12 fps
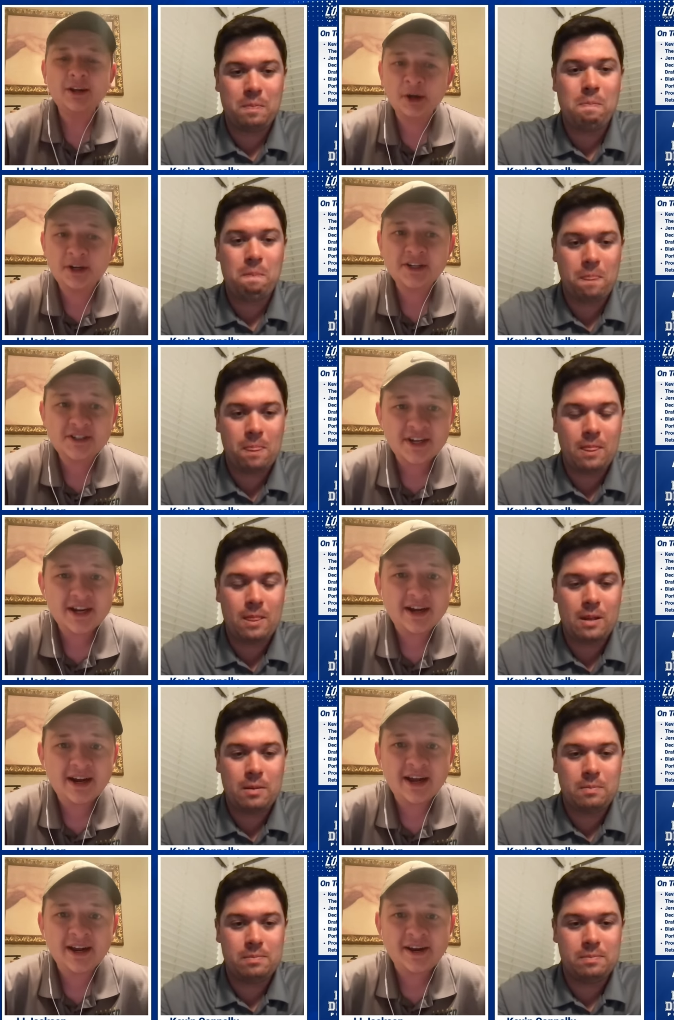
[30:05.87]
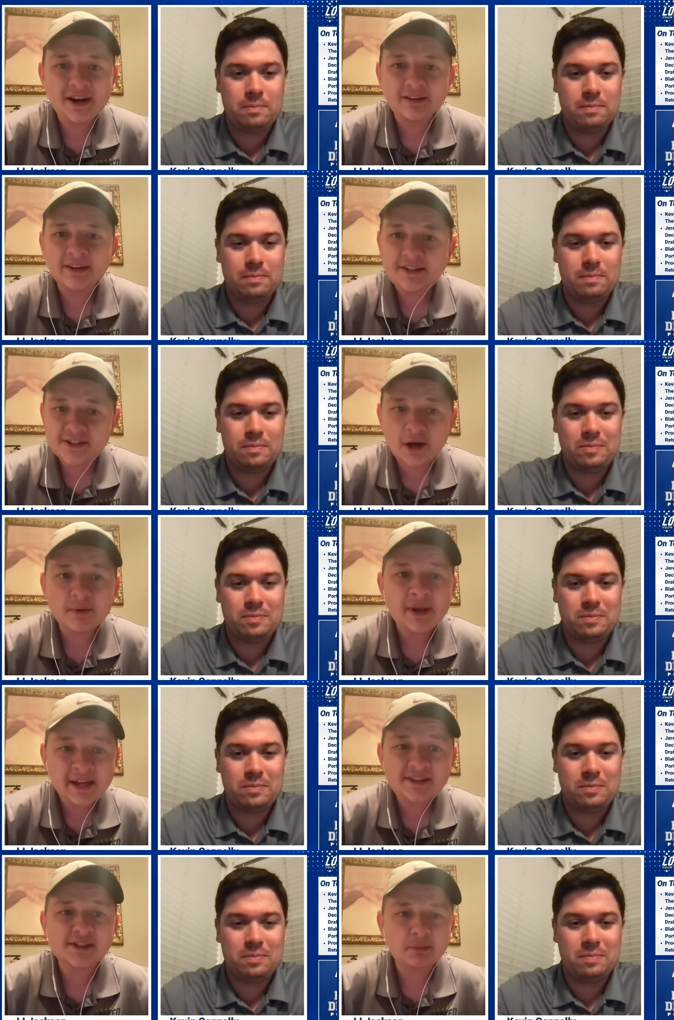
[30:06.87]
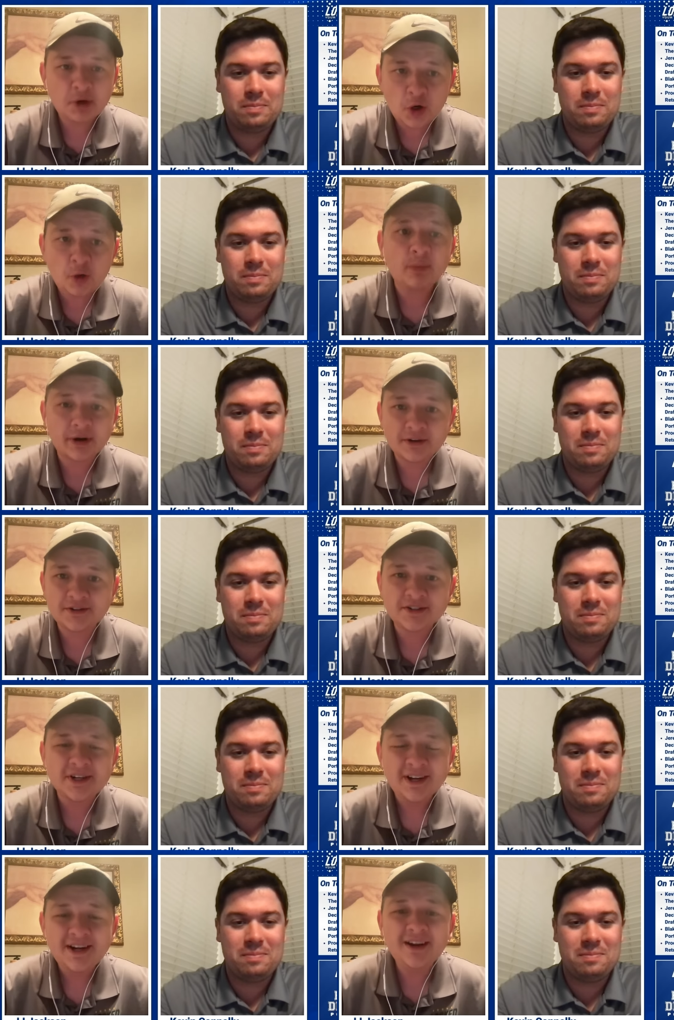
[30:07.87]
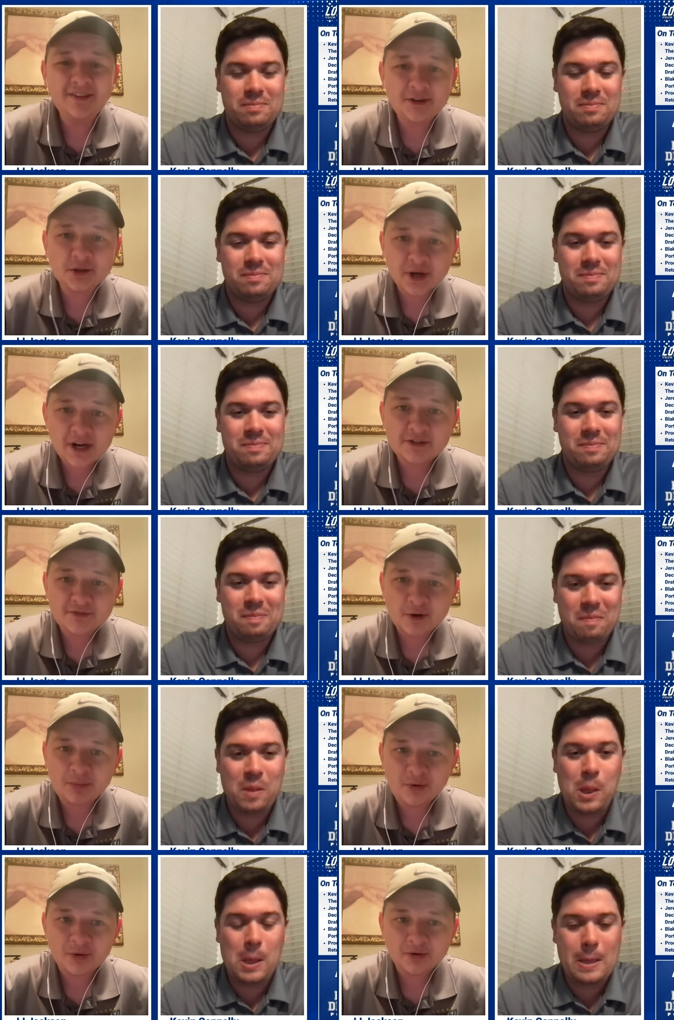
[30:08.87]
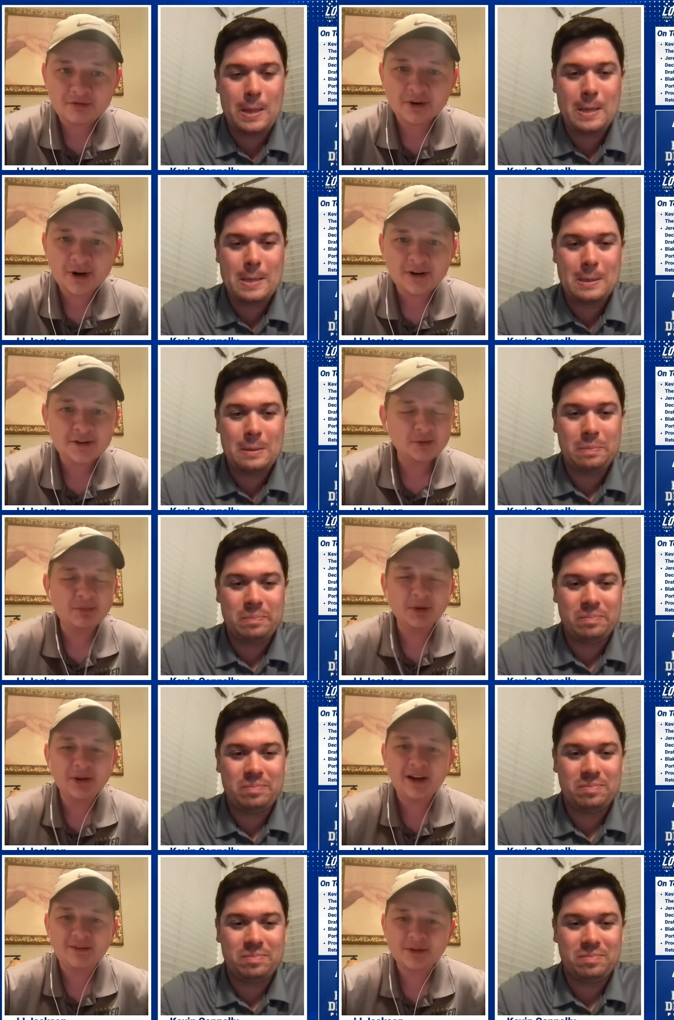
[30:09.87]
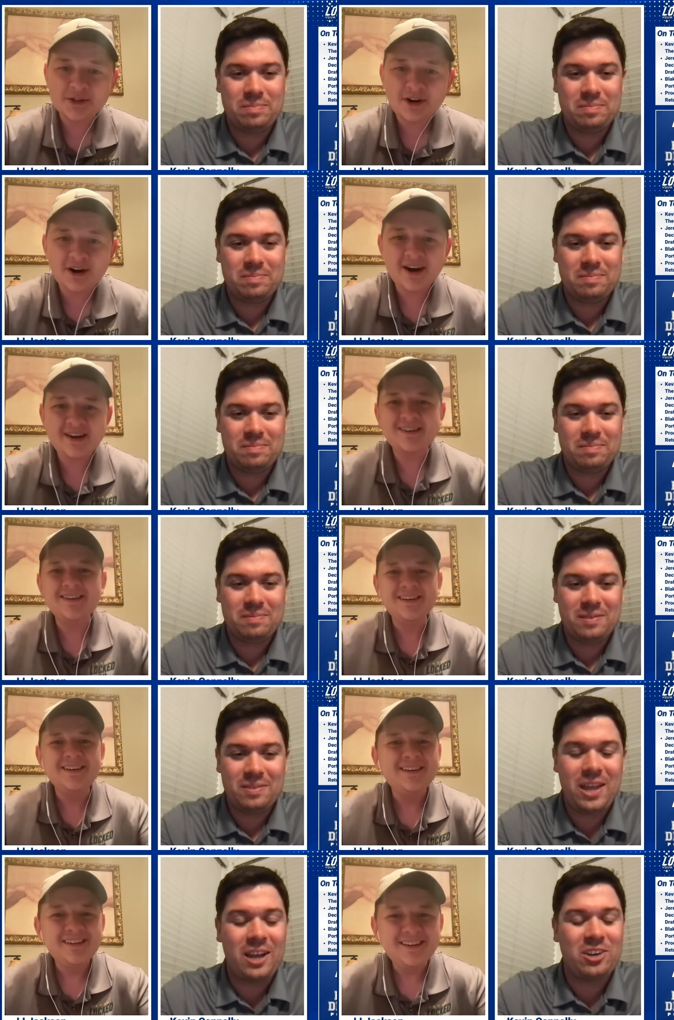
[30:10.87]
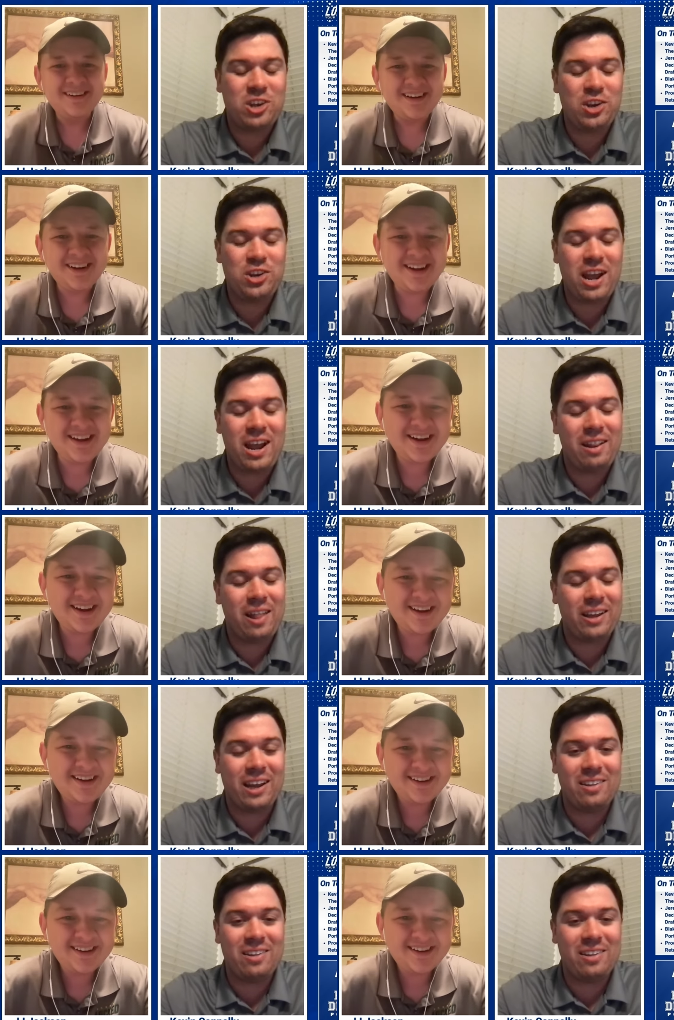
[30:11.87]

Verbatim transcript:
Speaker 1: Good to see you. And uh, let's go get some Hoopers in the transfer portal for our Duke Blue Devils. All right.
Speaker 2: Thanks, JJ. And like